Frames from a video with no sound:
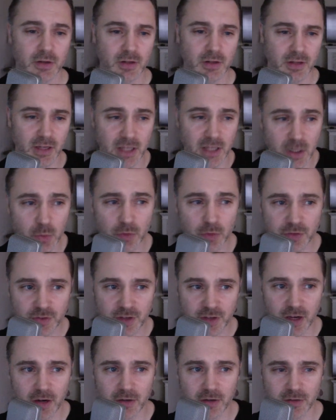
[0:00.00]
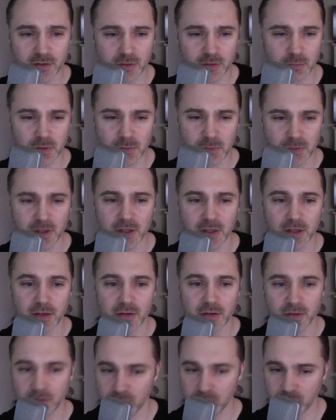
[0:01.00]
Like he was scared to be beat
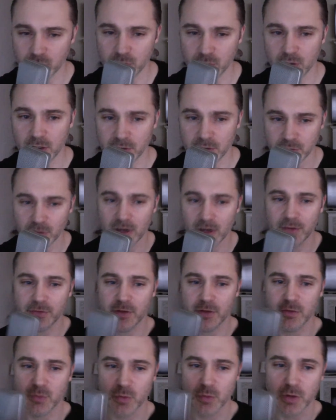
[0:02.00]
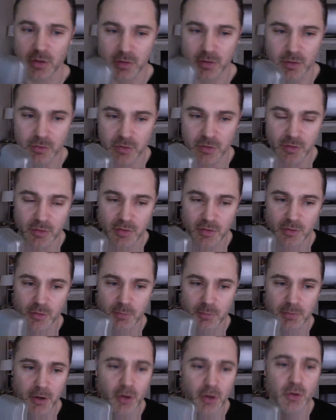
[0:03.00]
and drives his work. There's a
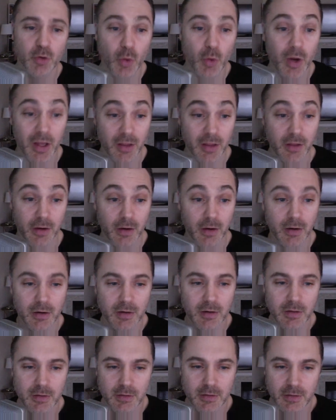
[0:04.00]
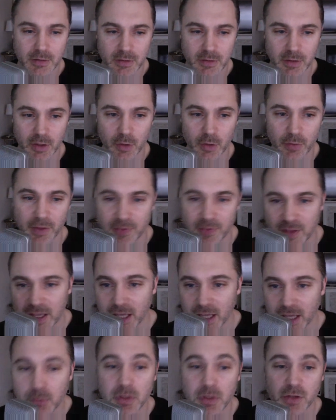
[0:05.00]
paranoia there, that the
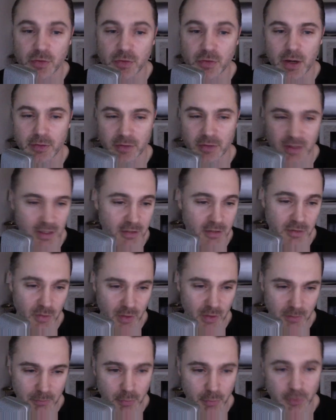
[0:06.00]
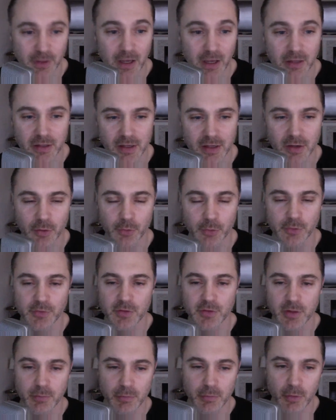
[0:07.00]
enemies are out to get you. I put that in the Killer
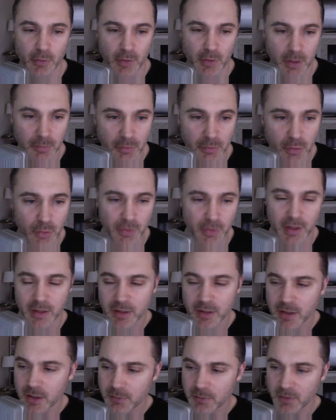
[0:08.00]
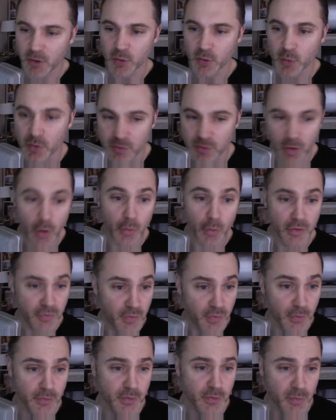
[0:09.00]
Instinct program too, that paranoids always
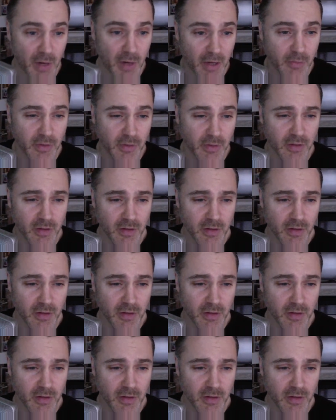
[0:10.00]
feel surrounded.